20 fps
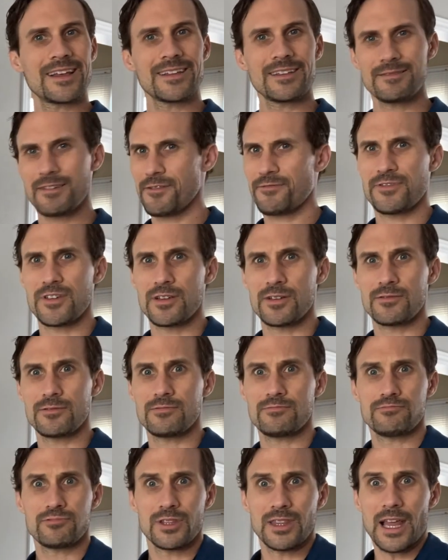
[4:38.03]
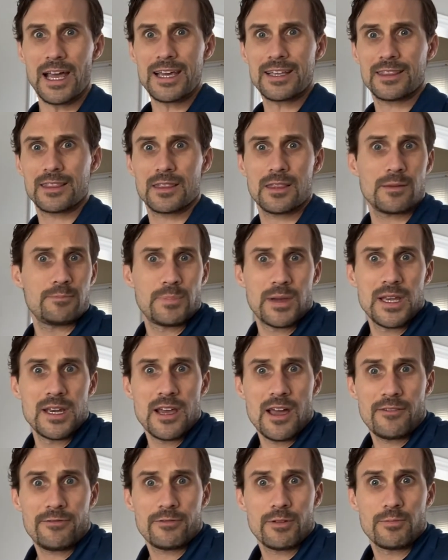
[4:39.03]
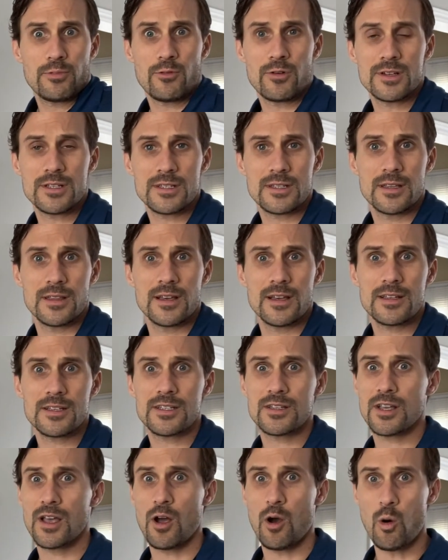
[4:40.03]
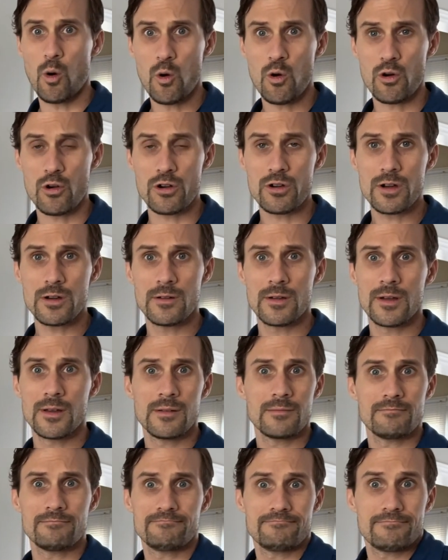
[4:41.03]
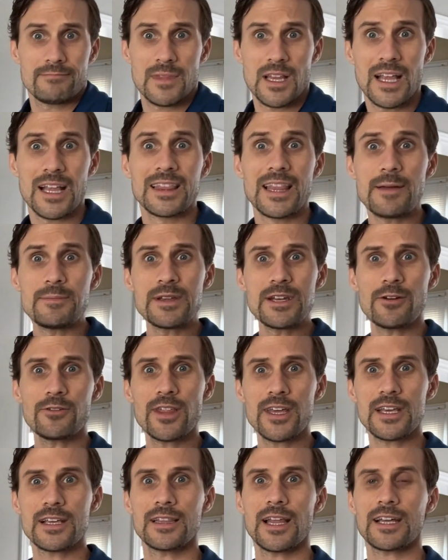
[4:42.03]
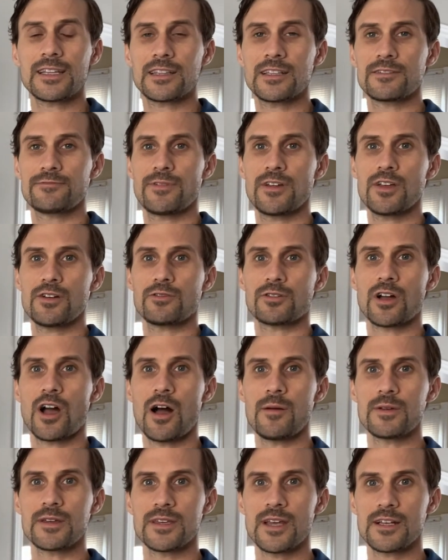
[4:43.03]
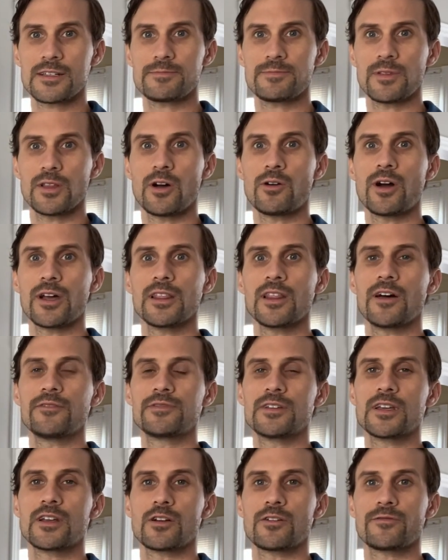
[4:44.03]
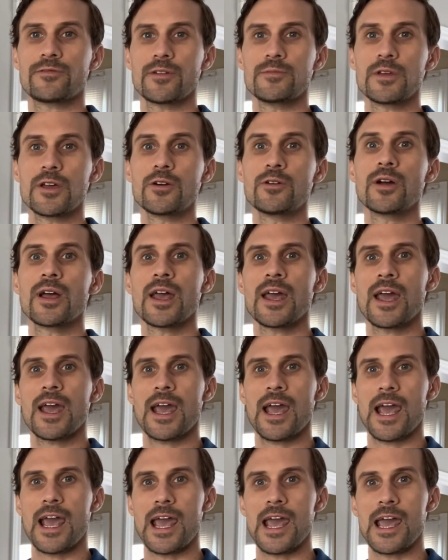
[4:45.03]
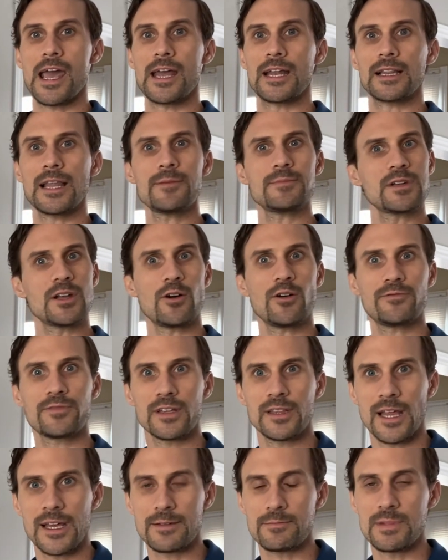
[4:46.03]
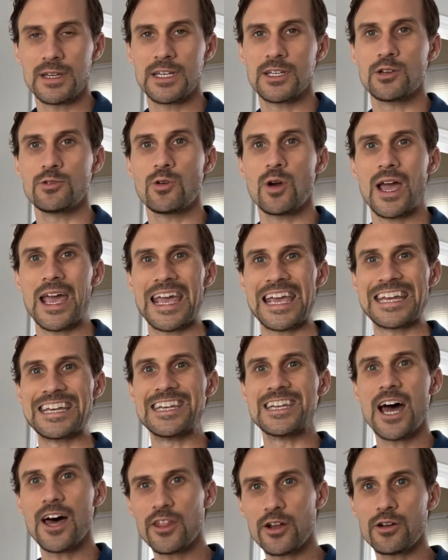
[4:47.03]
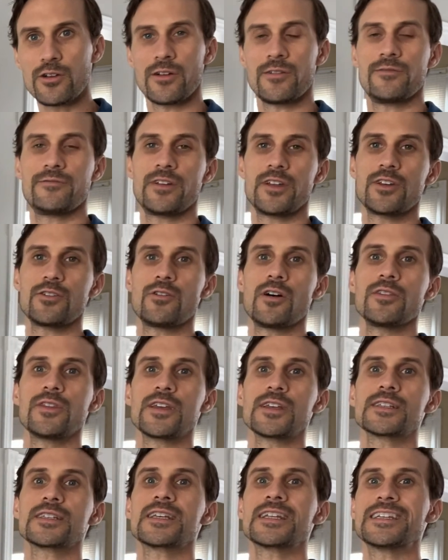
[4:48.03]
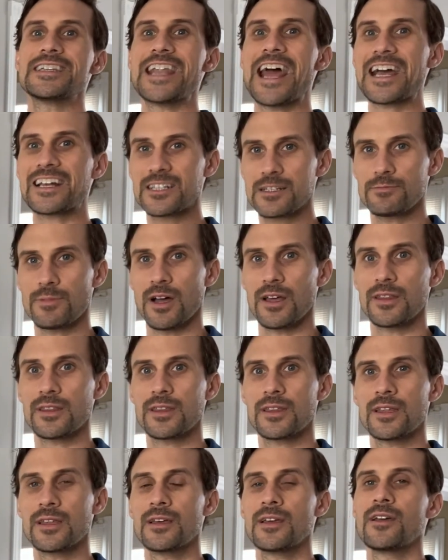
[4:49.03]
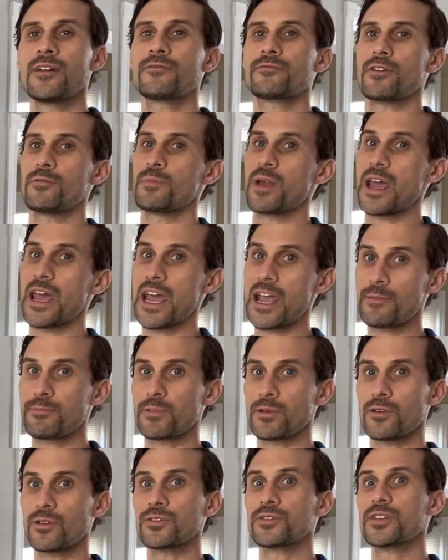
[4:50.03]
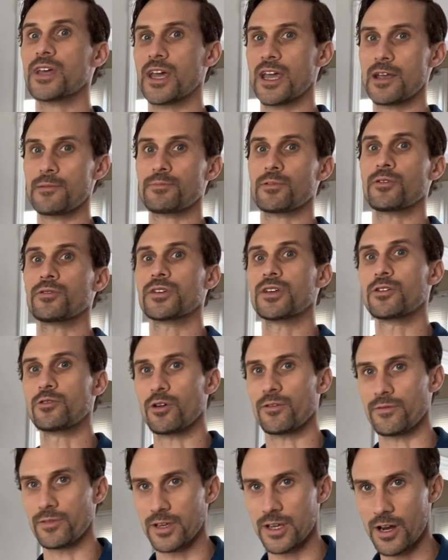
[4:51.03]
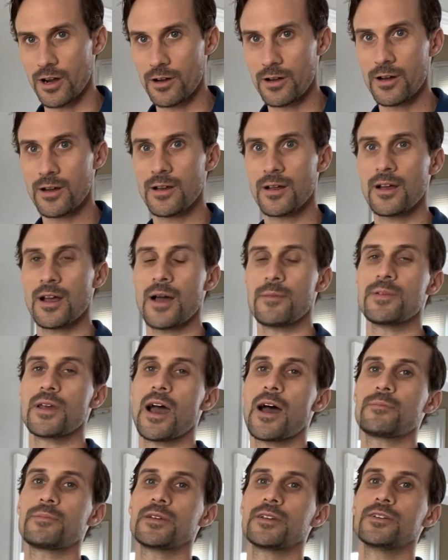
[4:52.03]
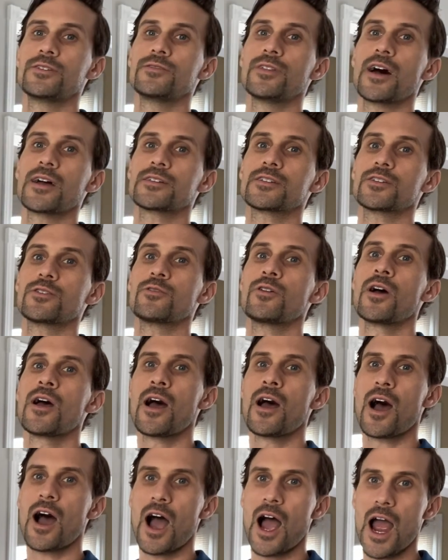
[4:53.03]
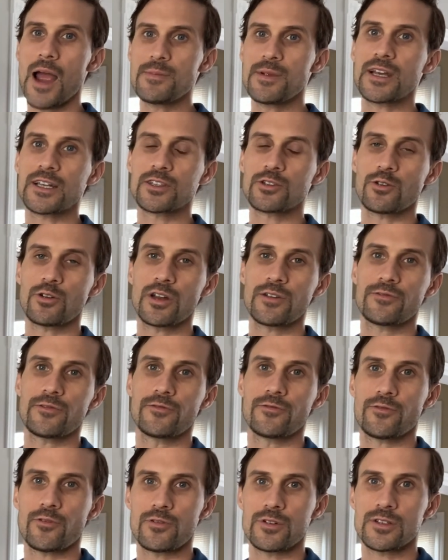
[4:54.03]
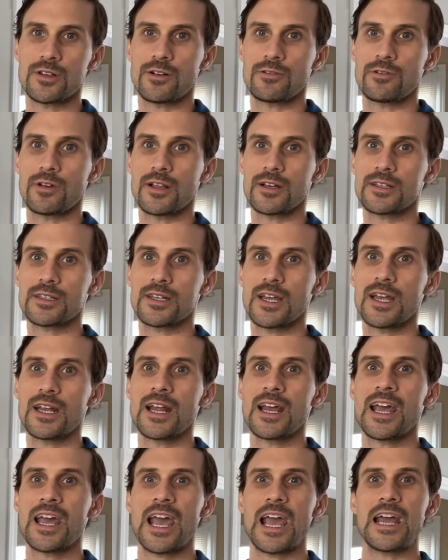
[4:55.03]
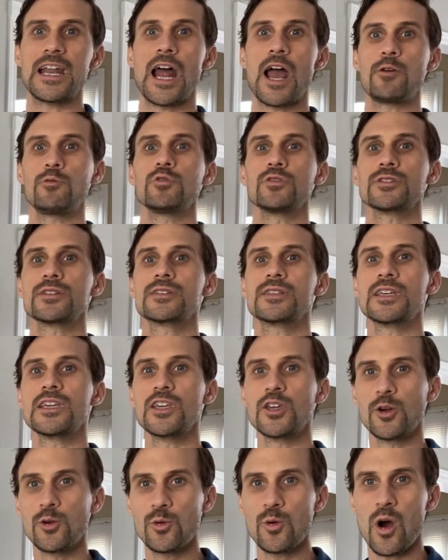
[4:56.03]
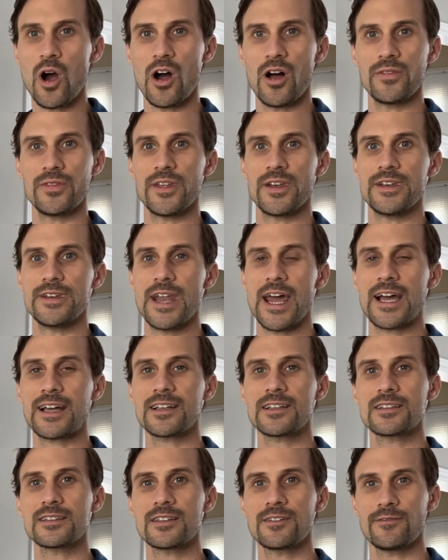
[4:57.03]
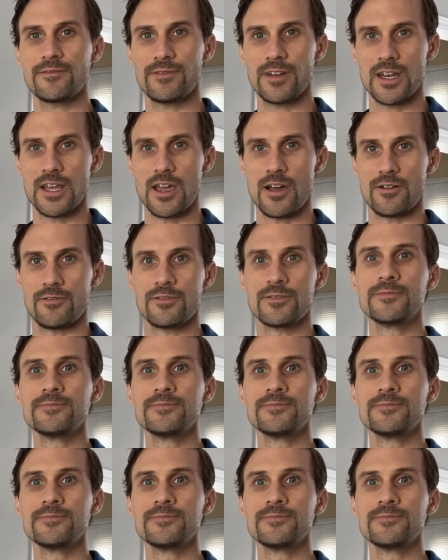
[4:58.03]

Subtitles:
if you would like the PDF reports to this, or let me know that you like this video. Comment yes below, I'd love to hear from you, and let me know if you'd like me to do another video on this next month from April to April year over year. I'd be happy to do that too. I'm Nick Doherty from 4 Star Real Estate, and I will see you on the next video.